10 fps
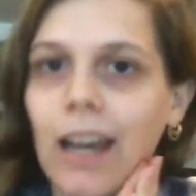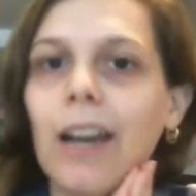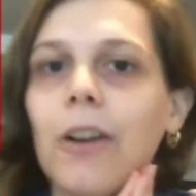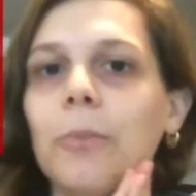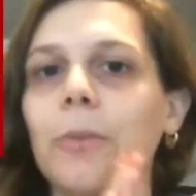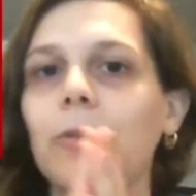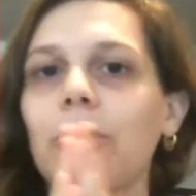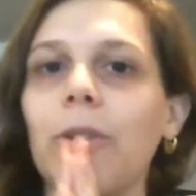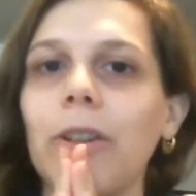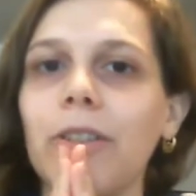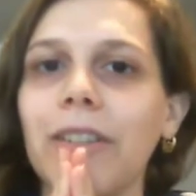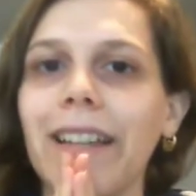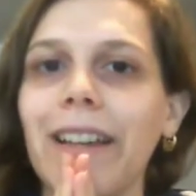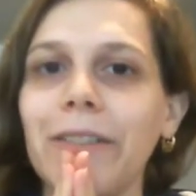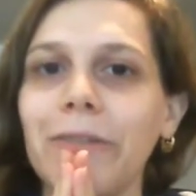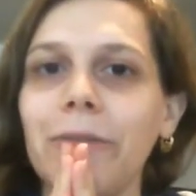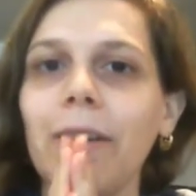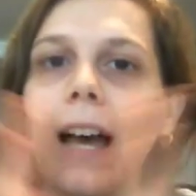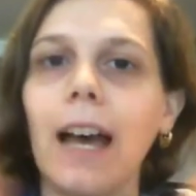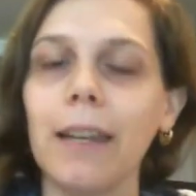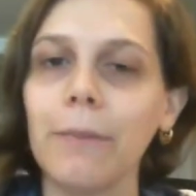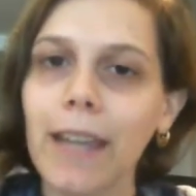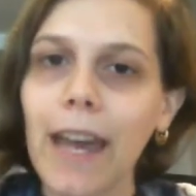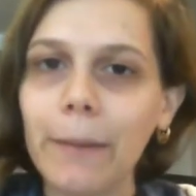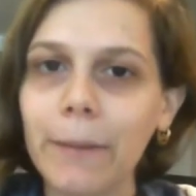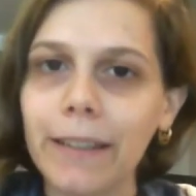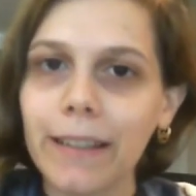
I hope you enjoyed yourself. I am Gabby.